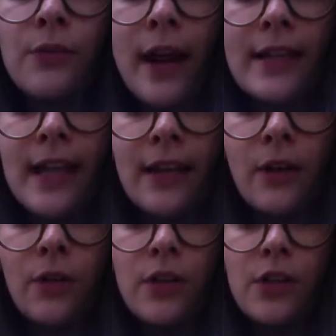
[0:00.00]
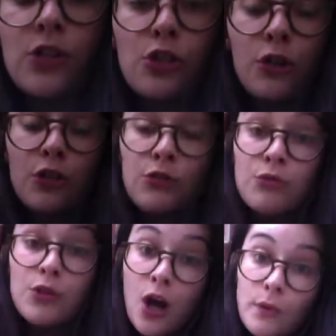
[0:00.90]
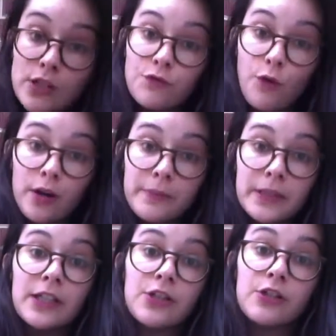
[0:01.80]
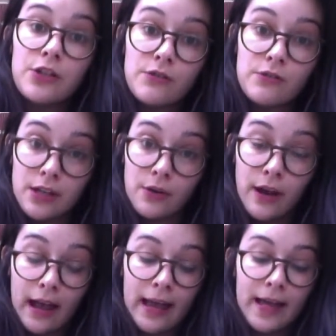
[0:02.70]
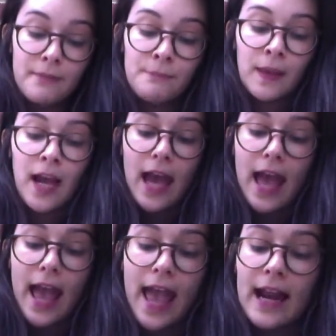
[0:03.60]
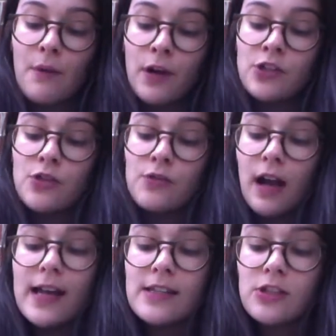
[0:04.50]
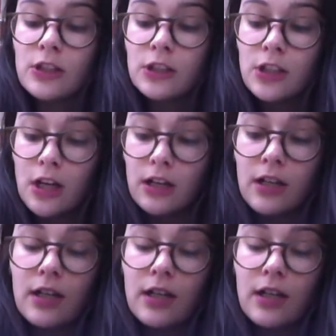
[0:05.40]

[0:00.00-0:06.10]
rectangle so you know which formula you're using, okay? And I want you guys to look.